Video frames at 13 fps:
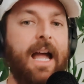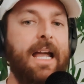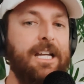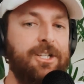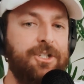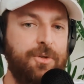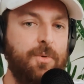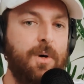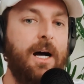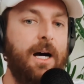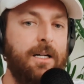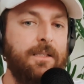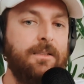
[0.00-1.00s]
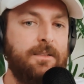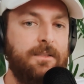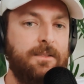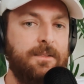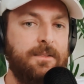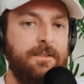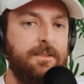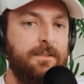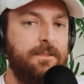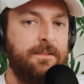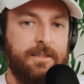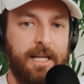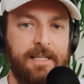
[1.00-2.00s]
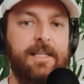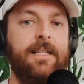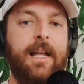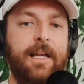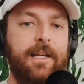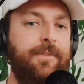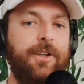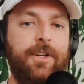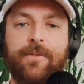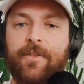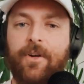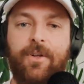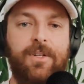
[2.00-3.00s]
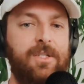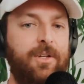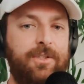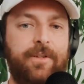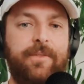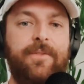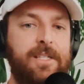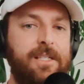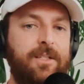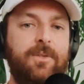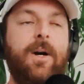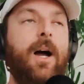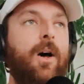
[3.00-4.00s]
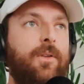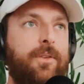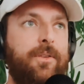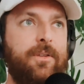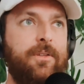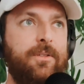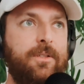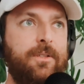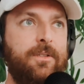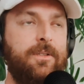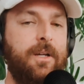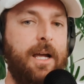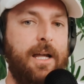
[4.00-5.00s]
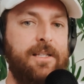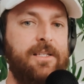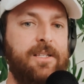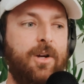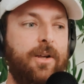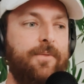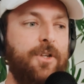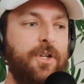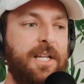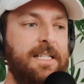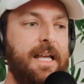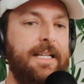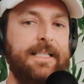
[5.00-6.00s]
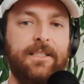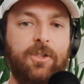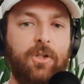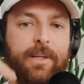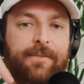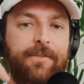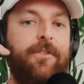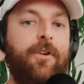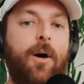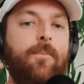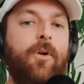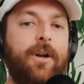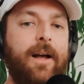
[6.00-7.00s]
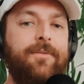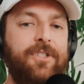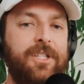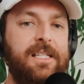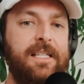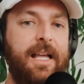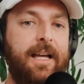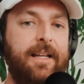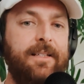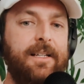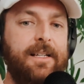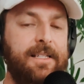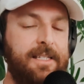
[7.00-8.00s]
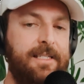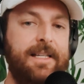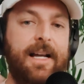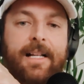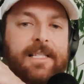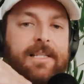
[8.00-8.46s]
age you are, there's a need for you to focus on your physical health. And so if you can take a little bit from what I've just said, start